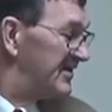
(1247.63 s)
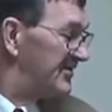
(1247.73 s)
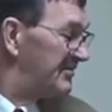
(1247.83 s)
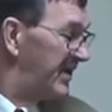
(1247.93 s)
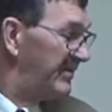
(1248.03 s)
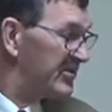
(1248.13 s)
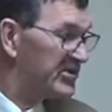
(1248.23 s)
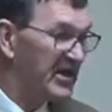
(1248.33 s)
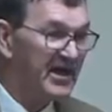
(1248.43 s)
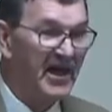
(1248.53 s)
People
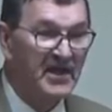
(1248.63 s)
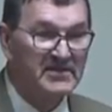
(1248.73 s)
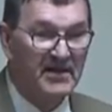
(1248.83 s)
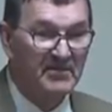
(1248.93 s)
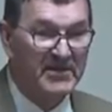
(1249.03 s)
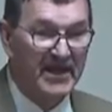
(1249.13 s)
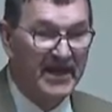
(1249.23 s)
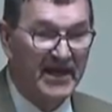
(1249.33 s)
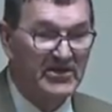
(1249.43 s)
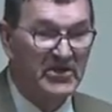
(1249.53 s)
shut us up, but they
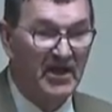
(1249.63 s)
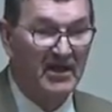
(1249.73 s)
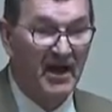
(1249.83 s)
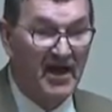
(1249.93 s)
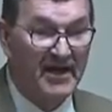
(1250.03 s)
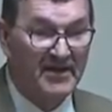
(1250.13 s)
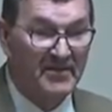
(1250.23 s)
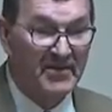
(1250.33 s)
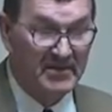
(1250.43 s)
can't shut God up.